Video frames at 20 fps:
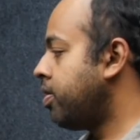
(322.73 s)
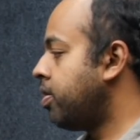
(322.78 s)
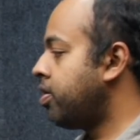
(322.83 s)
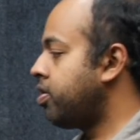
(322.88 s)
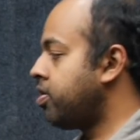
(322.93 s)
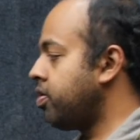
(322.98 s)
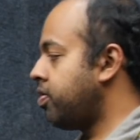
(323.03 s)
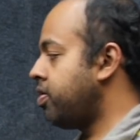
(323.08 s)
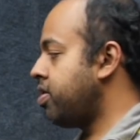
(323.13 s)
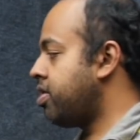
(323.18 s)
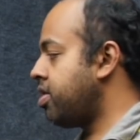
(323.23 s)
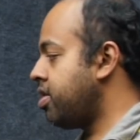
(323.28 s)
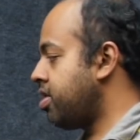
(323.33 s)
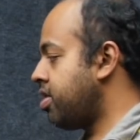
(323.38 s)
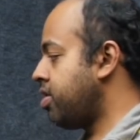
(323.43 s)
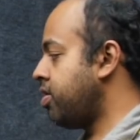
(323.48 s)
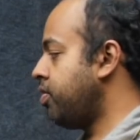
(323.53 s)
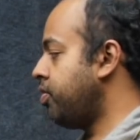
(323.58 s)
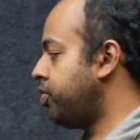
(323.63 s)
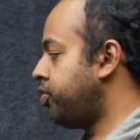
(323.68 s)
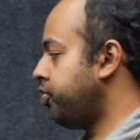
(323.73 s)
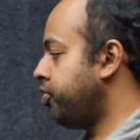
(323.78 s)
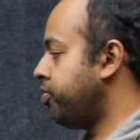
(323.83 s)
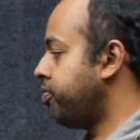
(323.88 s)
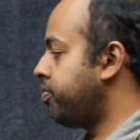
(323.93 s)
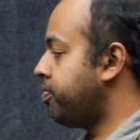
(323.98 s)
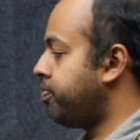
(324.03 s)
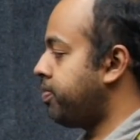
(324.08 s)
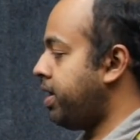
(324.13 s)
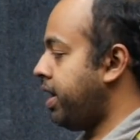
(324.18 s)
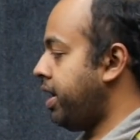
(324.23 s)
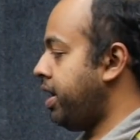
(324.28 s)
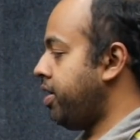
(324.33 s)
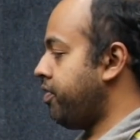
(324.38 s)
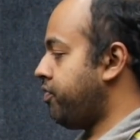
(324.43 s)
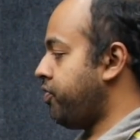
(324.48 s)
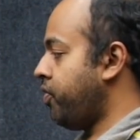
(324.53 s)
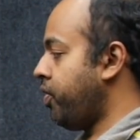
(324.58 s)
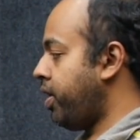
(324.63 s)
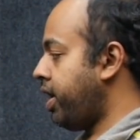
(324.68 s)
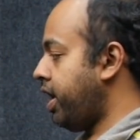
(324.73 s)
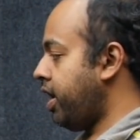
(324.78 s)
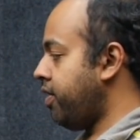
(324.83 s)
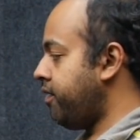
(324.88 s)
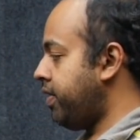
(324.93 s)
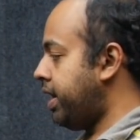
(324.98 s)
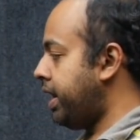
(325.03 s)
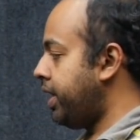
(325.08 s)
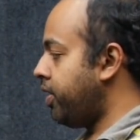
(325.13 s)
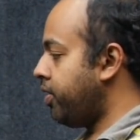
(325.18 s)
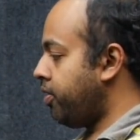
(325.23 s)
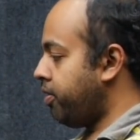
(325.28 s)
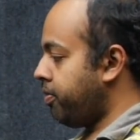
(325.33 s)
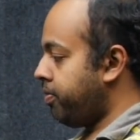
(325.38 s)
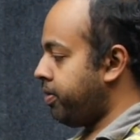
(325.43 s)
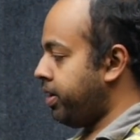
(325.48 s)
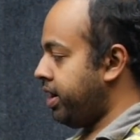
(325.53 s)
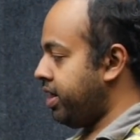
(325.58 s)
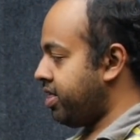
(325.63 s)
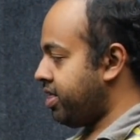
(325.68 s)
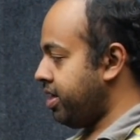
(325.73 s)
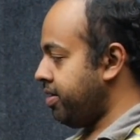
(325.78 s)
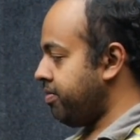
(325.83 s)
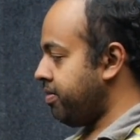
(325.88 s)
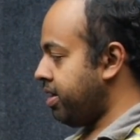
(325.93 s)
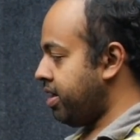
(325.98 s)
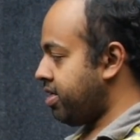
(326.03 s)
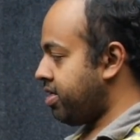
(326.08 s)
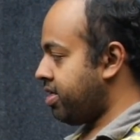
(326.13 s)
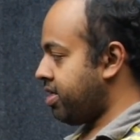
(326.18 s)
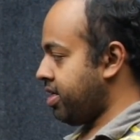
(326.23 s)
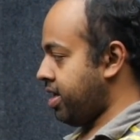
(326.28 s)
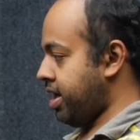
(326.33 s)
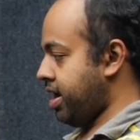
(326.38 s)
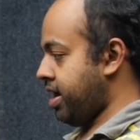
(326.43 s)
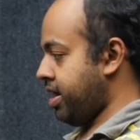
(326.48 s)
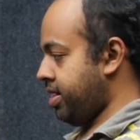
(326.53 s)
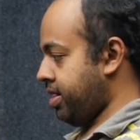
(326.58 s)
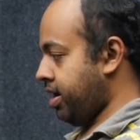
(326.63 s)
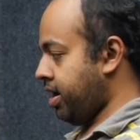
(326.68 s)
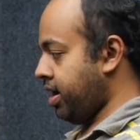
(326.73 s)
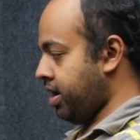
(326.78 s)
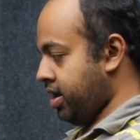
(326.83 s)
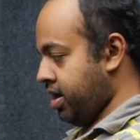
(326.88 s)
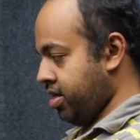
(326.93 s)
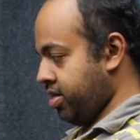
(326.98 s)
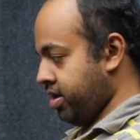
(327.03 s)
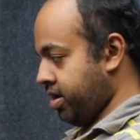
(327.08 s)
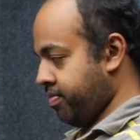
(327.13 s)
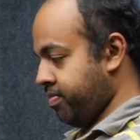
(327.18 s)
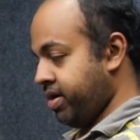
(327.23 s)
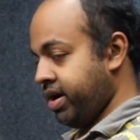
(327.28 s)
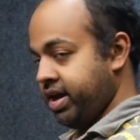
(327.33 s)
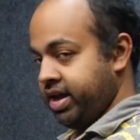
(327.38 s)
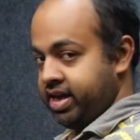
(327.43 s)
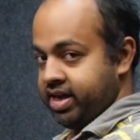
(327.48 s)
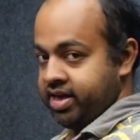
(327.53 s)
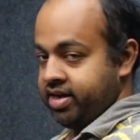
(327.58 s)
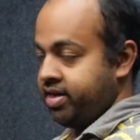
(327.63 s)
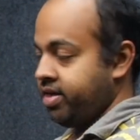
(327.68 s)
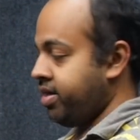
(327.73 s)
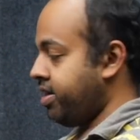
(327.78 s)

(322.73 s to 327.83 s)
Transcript: So this is YouTube playing a 4K video, pretty seamless, and the colors are pretty